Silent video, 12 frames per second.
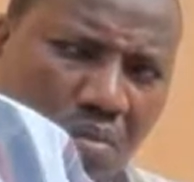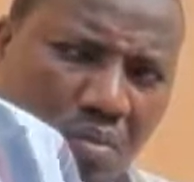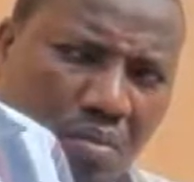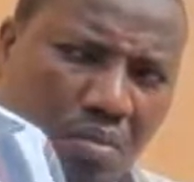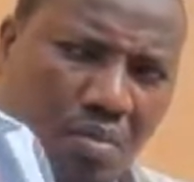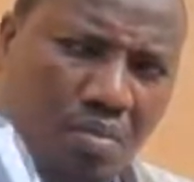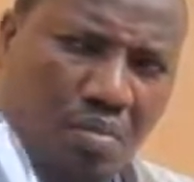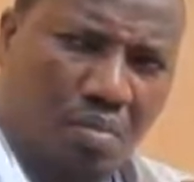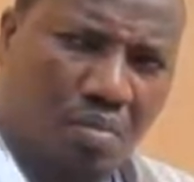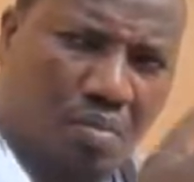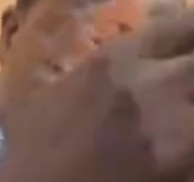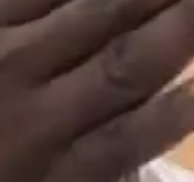
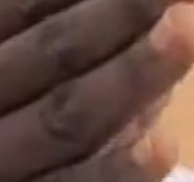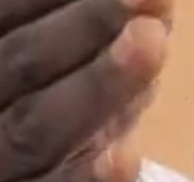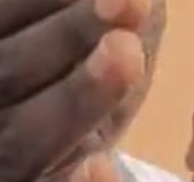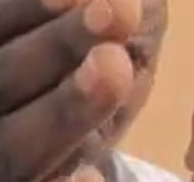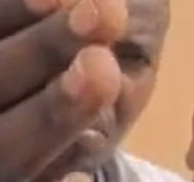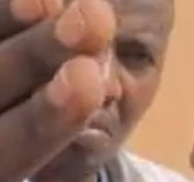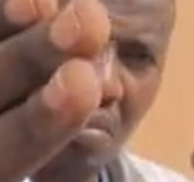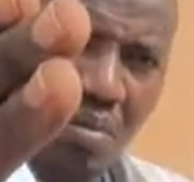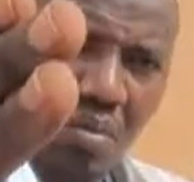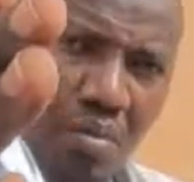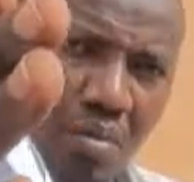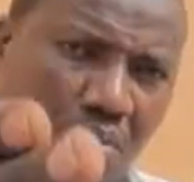
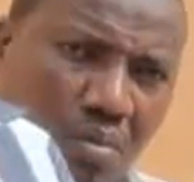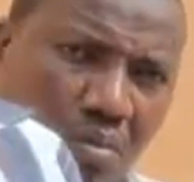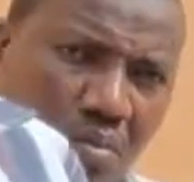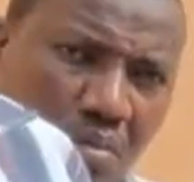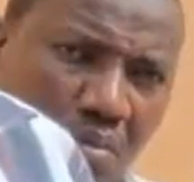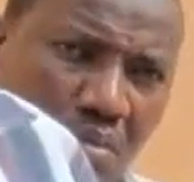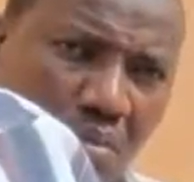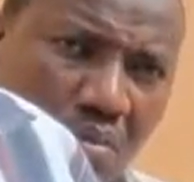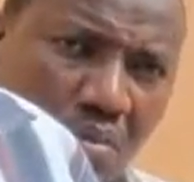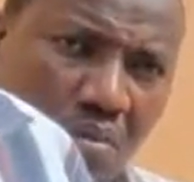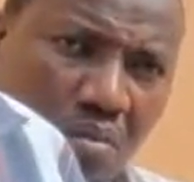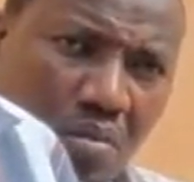
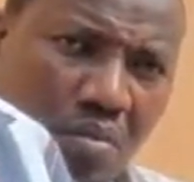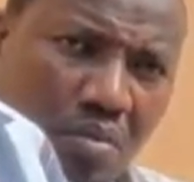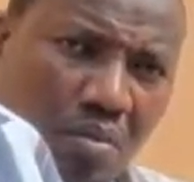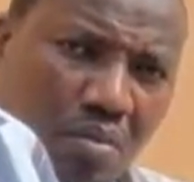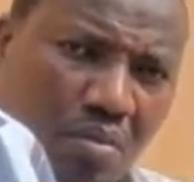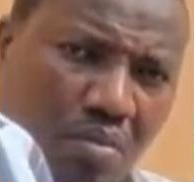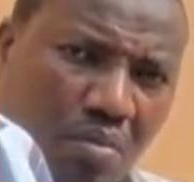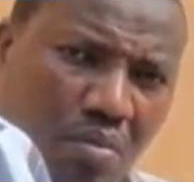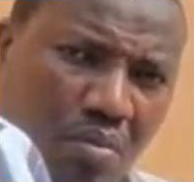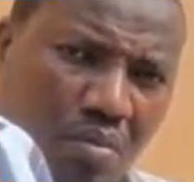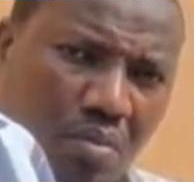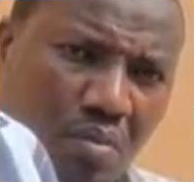
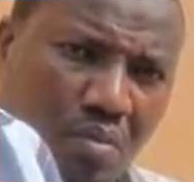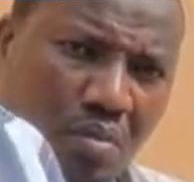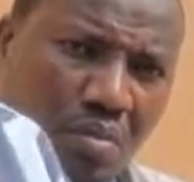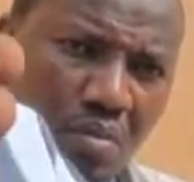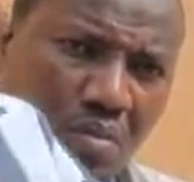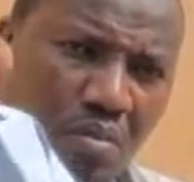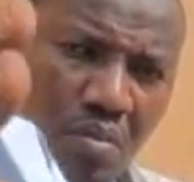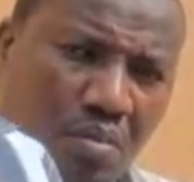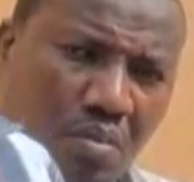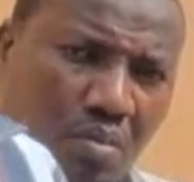This person isn't speaking.